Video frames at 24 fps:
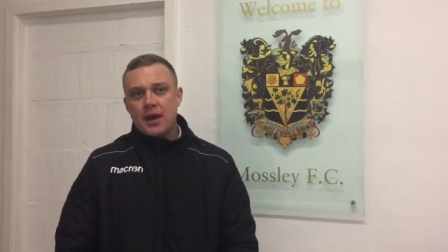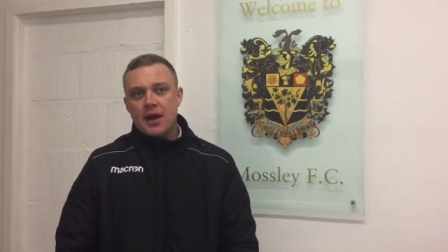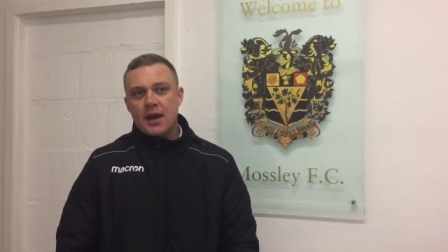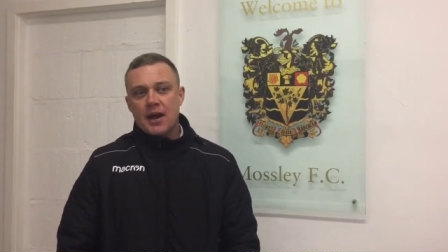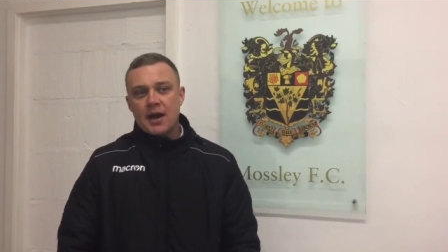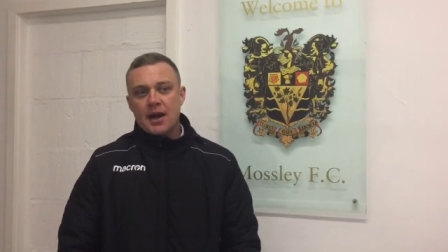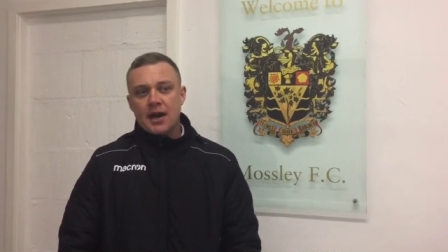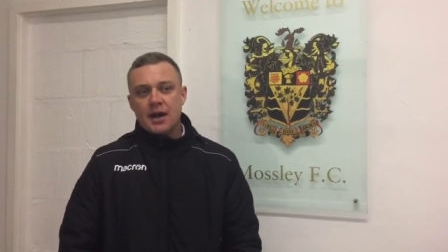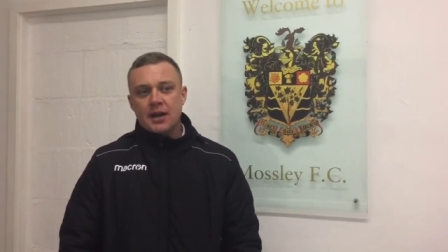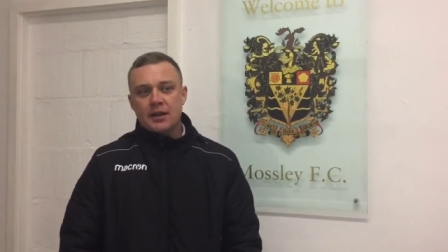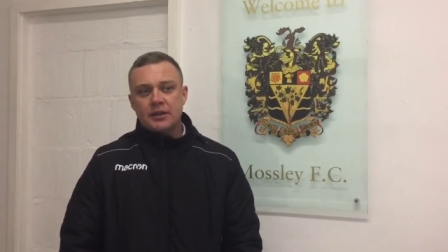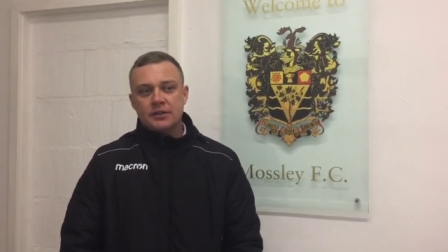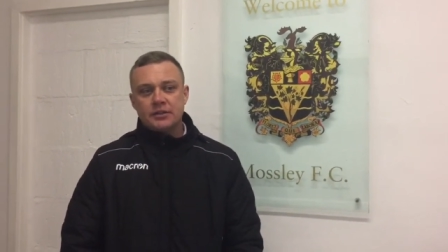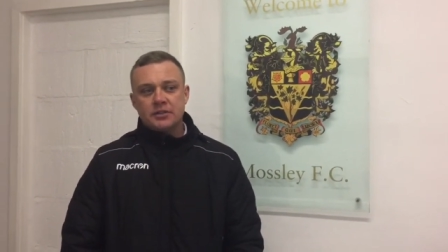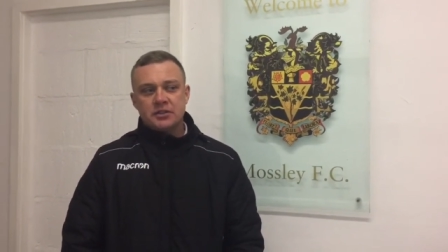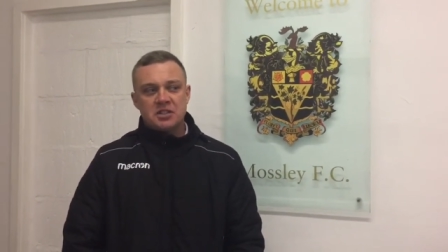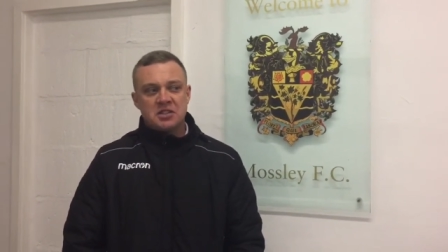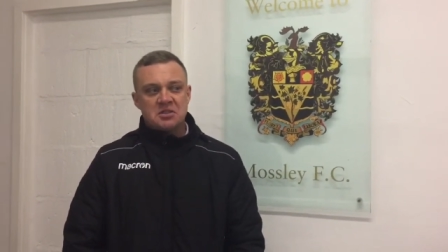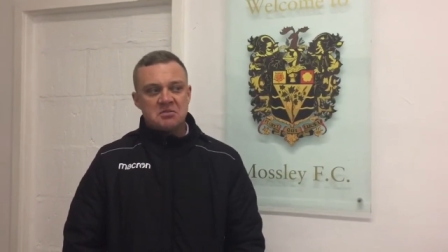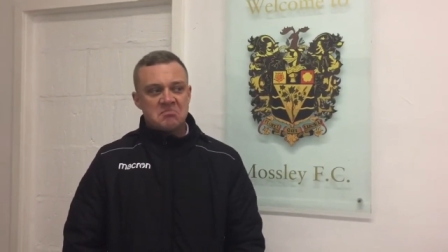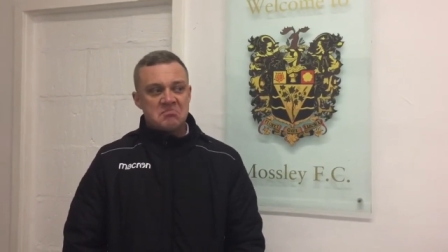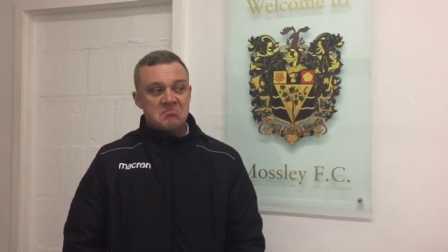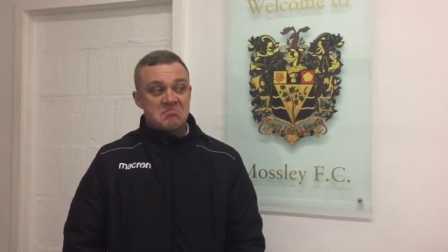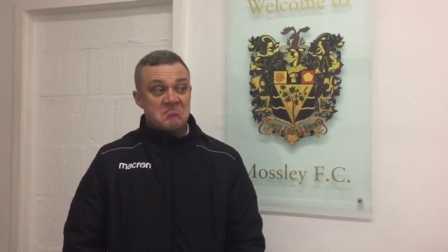
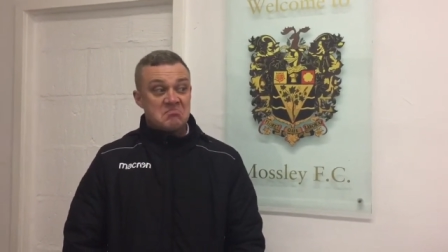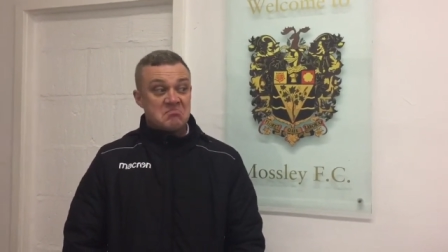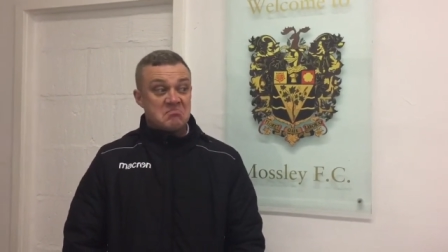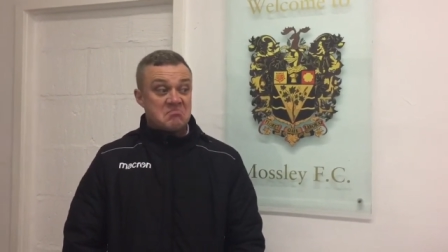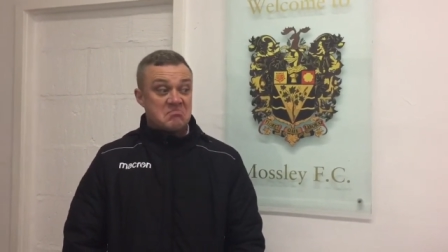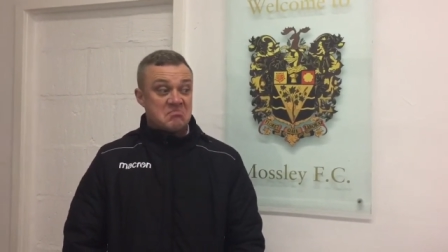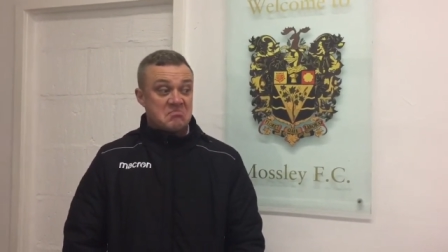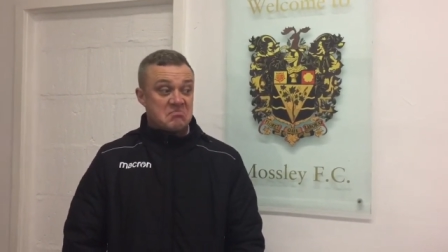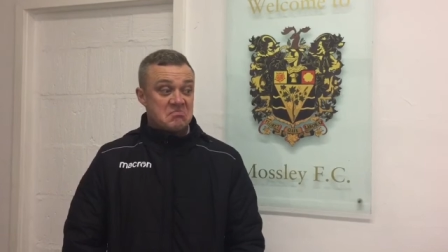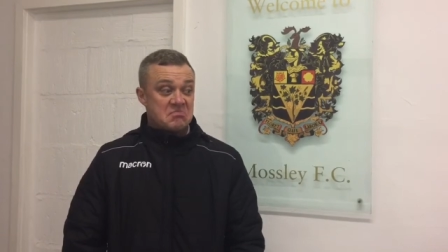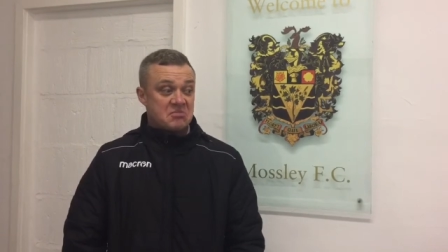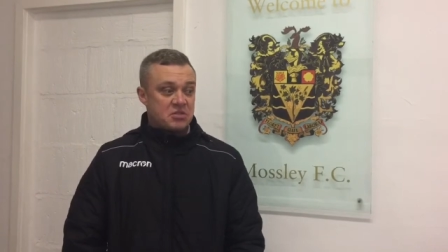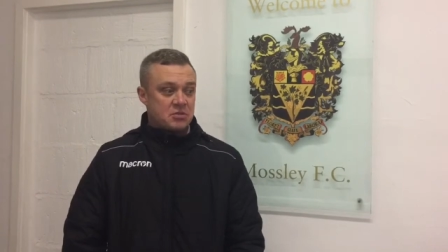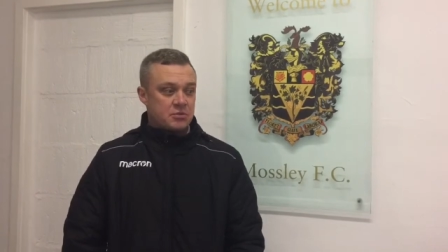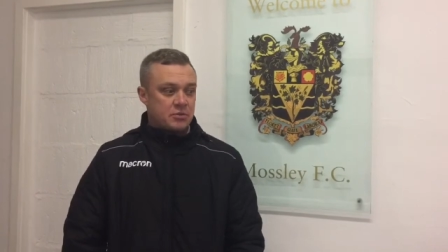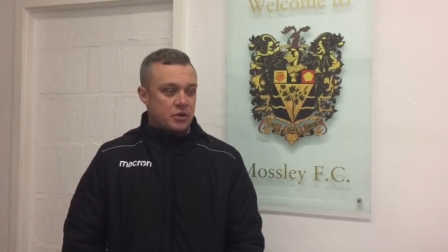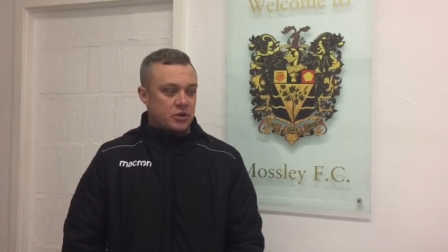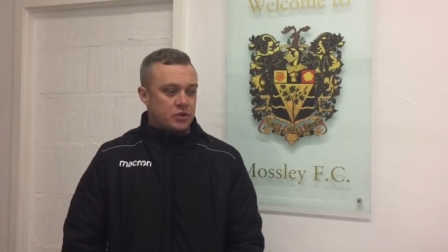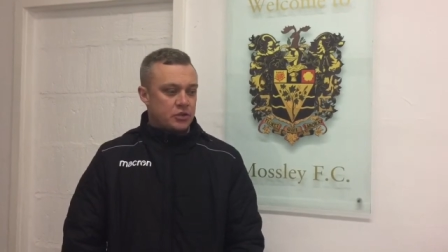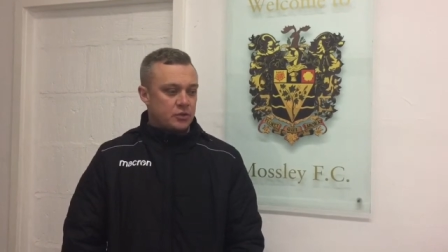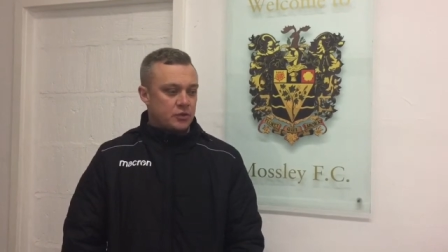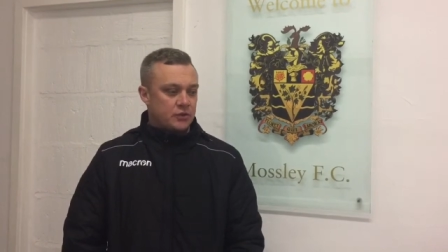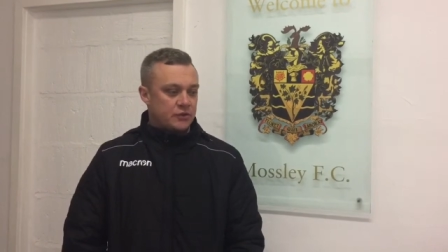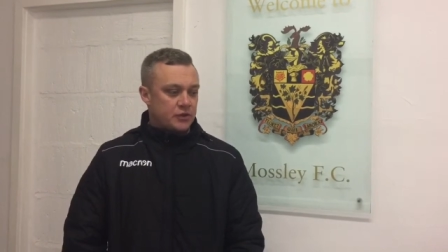and to be
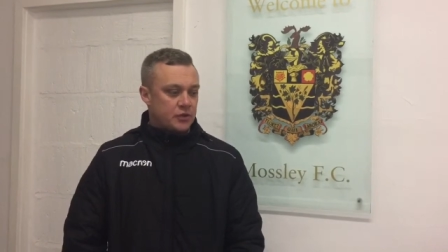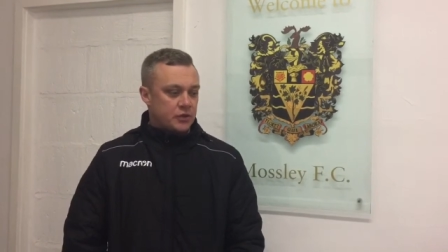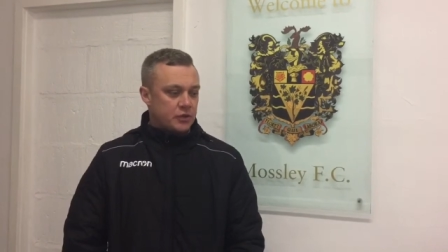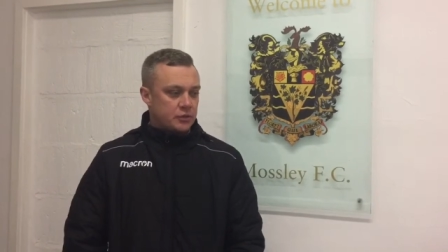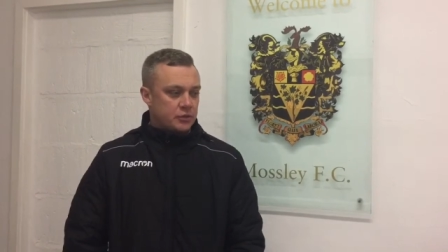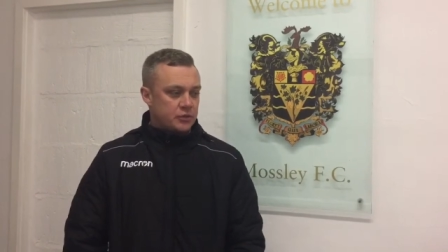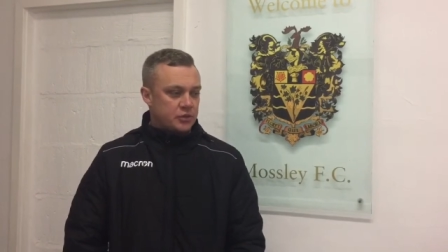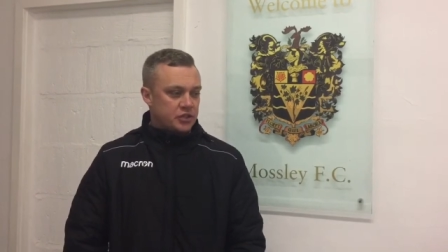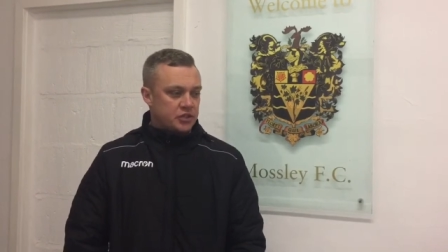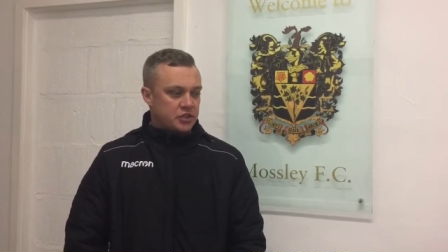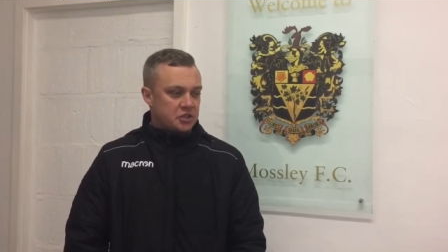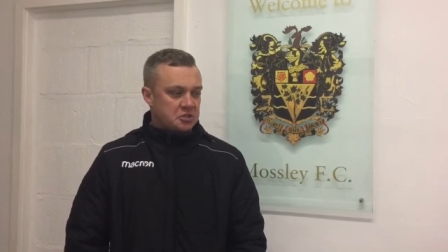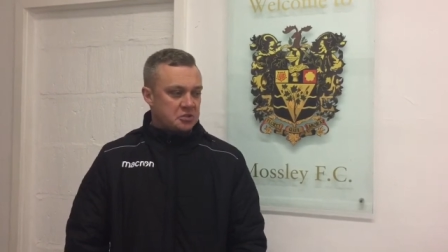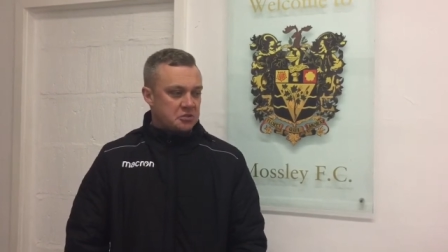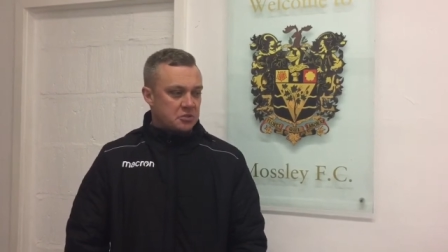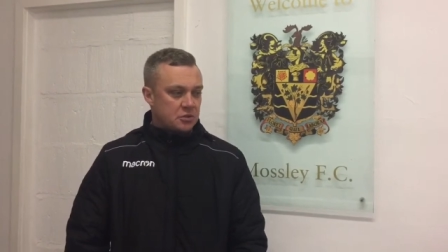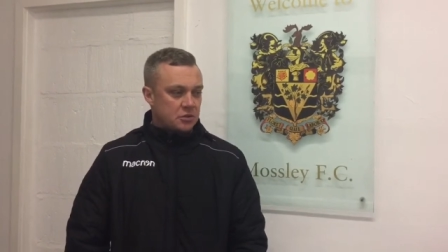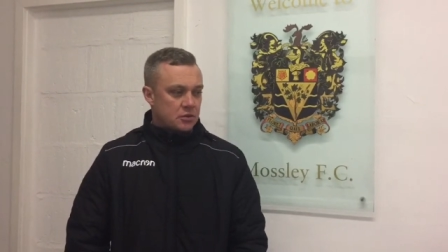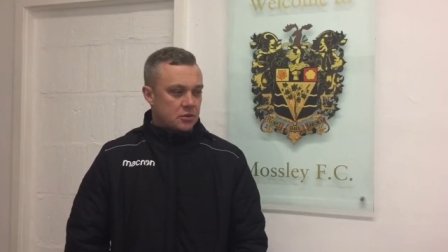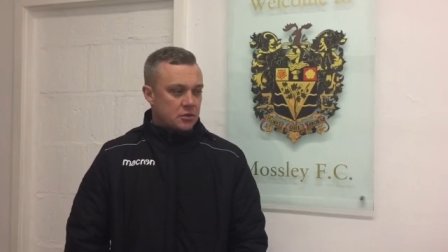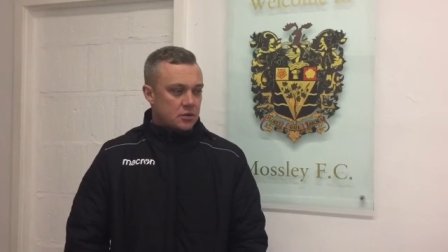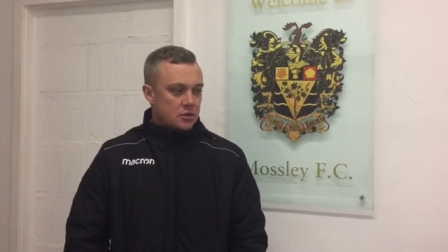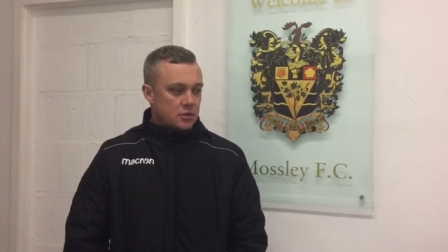honest with you, there was